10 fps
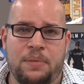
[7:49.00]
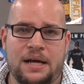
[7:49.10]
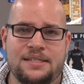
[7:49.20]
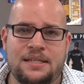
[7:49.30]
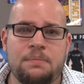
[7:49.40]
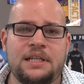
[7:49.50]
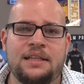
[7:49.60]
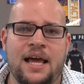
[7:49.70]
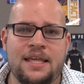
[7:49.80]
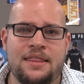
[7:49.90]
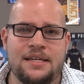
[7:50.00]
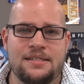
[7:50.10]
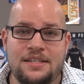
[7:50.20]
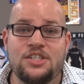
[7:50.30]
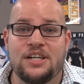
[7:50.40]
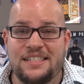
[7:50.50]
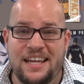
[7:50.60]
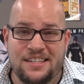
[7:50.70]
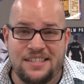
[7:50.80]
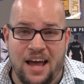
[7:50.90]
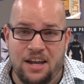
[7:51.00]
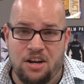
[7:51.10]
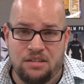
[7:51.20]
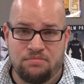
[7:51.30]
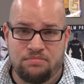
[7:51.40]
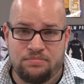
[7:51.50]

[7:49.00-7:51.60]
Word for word: but something like this, he's going to take a side on.